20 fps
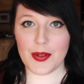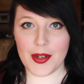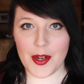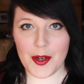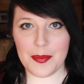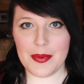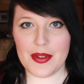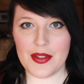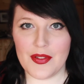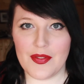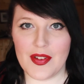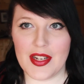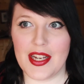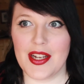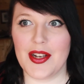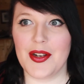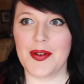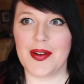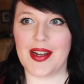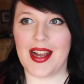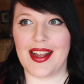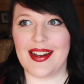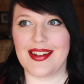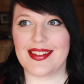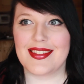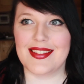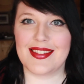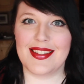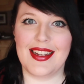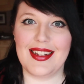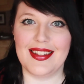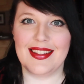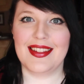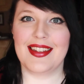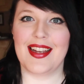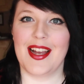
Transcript: I hope this video kind of slightly